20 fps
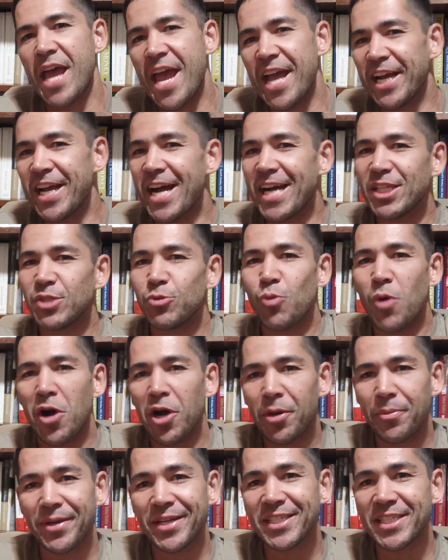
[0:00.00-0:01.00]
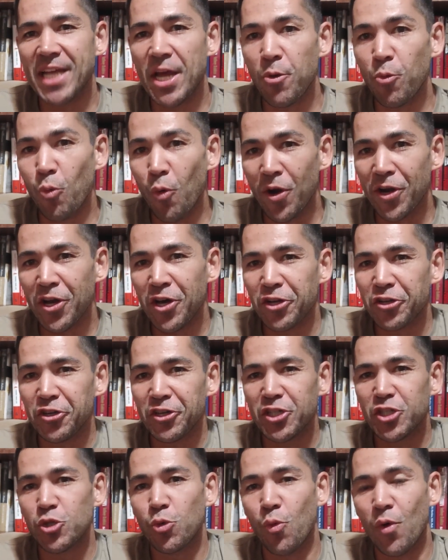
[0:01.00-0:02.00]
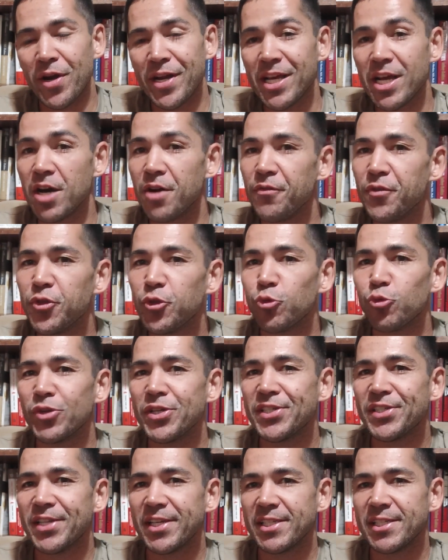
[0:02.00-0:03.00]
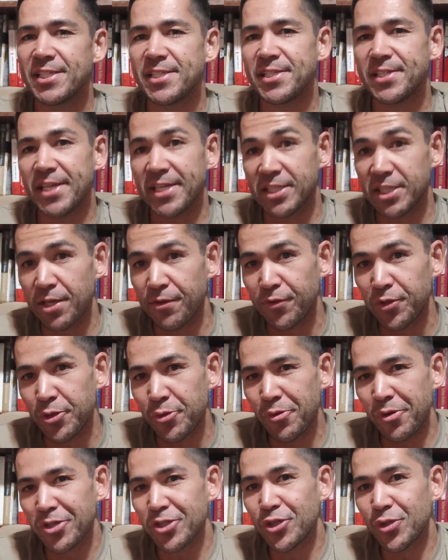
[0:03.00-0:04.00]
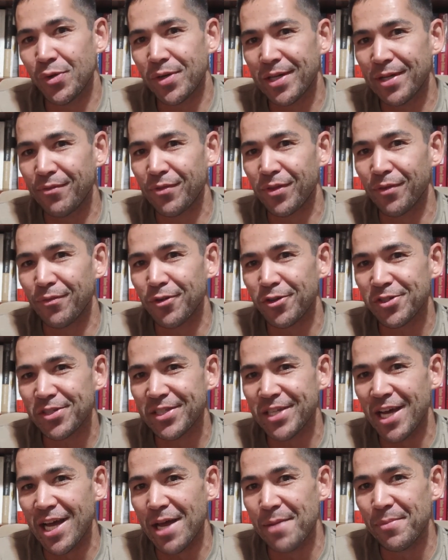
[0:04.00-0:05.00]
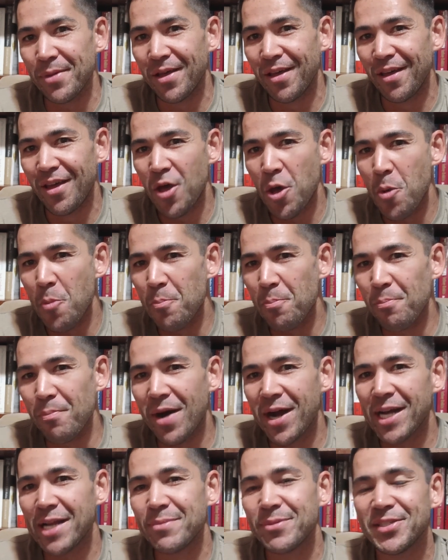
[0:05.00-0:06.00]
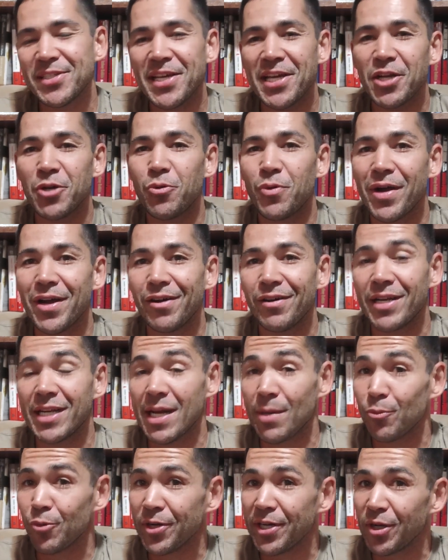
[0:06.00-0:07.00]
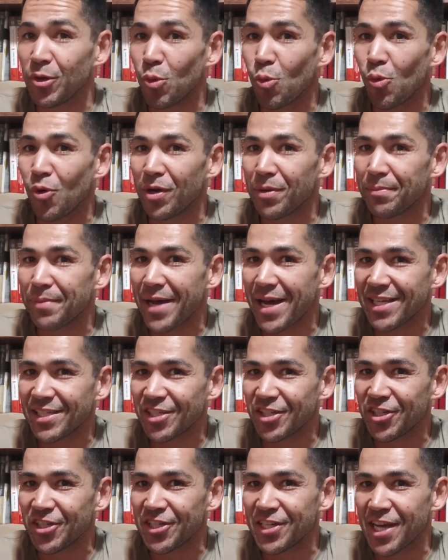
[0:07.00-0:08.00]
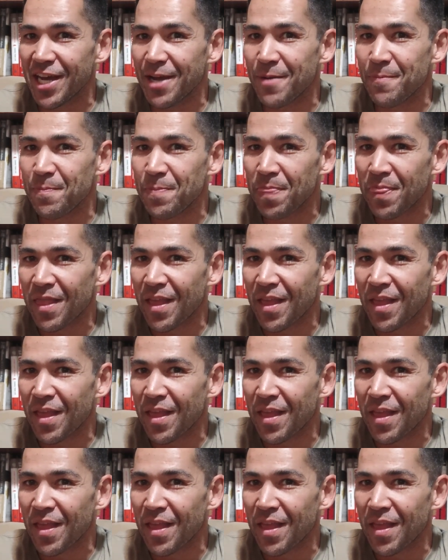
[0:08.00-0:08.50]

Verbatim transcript: Hey guys, welcome. It is day 120 of 366. If you are joining for the first time, my name is Dan Quayle and I'm reading one passage a day,